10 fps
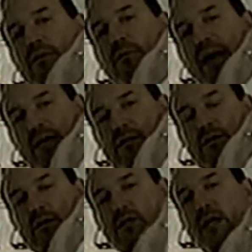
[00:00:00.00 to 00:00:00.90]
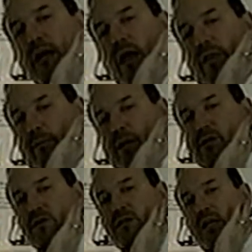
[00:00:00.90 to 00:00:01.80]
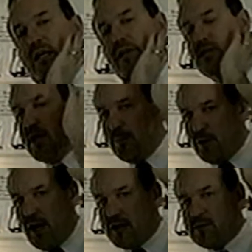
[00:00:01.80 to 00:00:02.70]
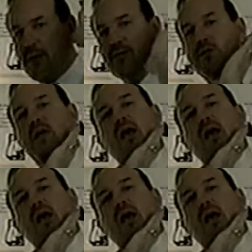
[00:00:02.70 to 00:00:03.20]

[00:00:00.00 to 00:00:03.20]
of the masseters and other muscles and the temporalis muscles